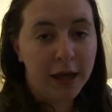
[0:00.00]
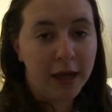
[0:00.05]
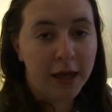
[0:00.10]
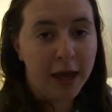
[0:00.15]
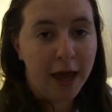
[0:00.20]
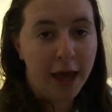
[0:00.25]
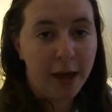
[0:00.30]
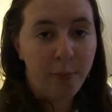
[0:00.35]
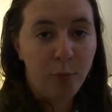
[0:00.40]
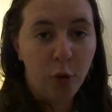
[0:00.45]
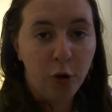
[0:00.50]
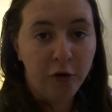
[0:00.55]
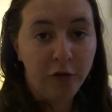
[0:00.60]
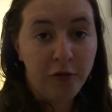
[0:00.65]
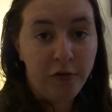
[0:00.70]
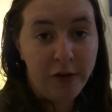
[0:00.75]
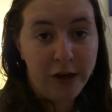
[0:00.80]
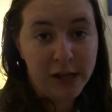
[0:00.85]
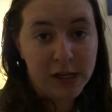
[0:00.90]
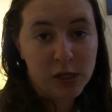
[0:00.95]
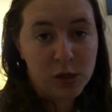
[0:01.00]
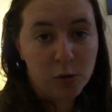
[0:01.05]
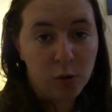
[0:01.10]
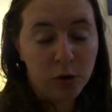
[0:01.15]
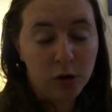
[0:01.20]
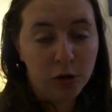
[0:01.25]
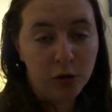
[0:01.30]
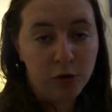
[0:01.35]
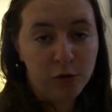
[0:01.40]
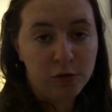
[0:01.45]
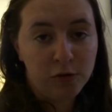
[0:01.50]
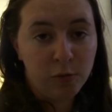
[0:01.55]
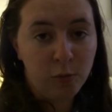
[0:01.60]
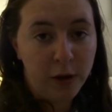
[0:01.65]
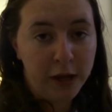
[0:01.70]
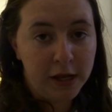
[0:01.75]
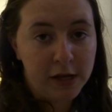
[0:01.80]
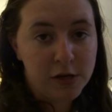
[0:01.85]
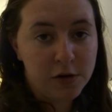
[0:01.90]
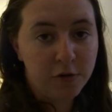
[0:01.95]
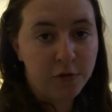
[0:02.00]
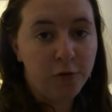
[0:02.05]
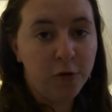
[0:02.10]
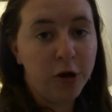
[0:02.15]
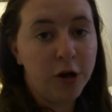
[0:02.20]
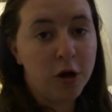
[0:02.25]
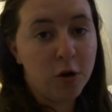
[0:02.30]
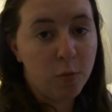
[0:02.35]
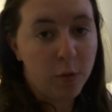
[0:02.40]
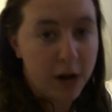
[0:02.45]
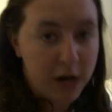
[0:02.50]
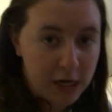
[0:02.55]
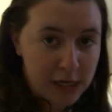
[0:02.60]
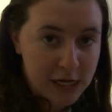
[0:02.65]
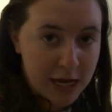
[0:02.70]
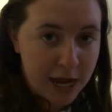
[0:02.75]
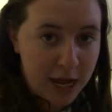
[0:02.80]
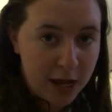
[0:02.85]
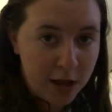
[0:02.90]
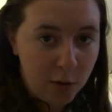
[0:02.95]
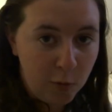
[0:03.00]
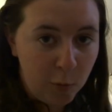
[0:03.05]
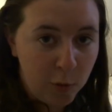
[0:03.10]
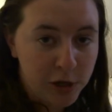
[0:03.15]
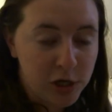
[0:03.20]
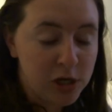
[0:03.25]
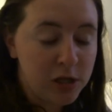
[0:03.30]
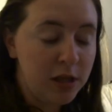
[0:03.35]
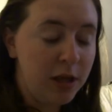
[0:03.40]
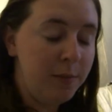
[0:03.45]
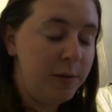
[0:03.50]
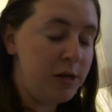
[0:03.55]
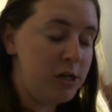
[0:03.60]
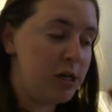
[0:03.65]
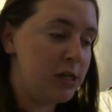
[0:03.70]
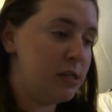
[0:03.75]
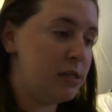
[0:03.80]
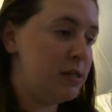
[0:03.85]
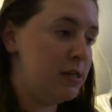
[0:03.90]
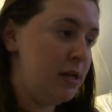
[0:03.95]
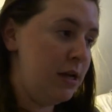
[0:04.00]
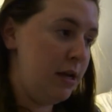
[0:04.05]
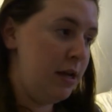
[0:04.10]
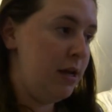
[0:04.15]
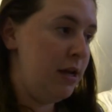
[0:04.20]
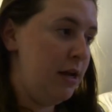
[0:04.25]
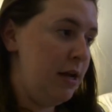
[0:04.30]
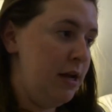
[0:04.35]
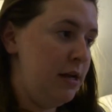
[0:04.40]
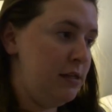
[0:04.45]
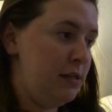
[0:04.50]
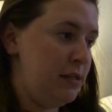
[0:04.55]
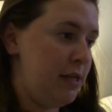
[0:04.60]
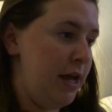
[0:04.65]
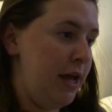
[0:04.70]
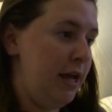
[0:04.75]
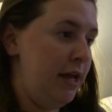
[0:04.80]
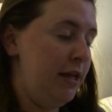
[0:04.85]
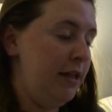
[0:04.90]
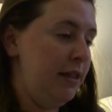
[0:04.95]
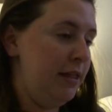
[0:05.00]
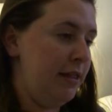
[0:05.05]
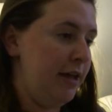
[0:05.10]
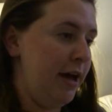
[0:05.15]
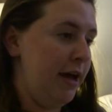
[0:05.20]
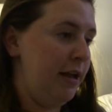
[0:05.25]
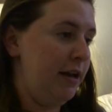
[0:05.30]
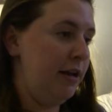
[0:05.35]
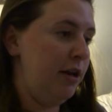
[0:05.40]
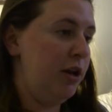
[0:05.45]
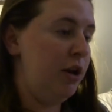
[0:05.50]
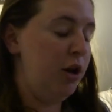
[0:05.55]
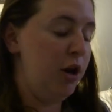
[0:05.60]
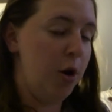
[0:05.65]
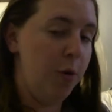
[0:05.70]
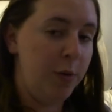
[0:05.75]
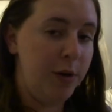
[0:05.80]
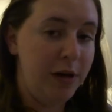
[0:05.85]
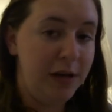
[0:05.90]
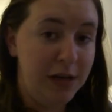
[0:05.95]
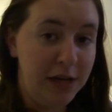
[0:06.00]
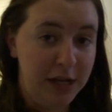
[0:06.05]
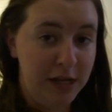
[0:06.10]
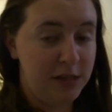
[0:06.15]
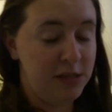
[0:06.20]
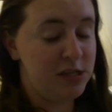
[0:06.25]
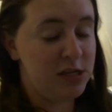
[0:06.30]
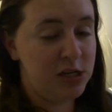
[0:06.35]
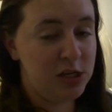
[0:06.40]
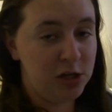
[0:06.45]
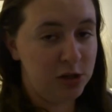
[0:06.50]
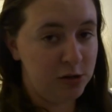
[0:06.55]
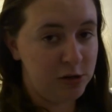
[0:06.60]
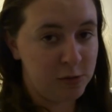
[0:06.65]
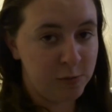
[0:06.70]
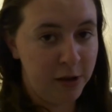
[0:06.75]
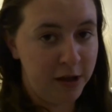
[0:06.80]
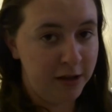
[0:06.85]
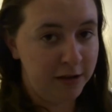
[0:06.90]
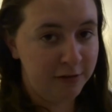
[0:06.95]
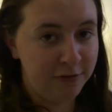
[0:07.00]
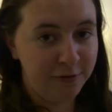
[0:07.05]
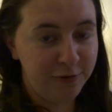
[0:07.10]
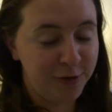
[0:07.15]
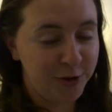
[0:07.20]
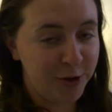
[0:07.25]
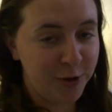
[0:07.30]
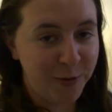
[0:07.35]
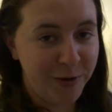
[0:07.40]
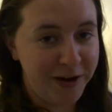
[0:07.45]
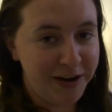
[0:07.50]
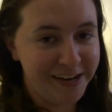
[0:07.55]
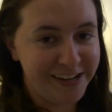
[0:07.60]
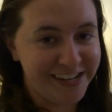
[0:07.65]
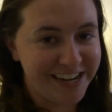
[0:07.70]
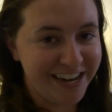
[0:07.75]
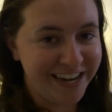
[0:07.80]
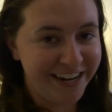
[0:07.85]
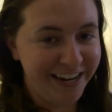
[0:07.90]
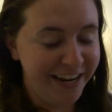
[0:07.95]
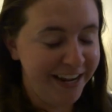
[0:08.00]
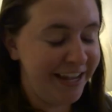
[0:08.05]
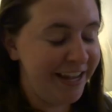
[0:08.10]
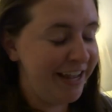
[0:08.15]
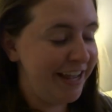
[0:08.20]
get more fit or lose weight for your wedding day, which let me just say that no one needs to lose weight for their wedding day.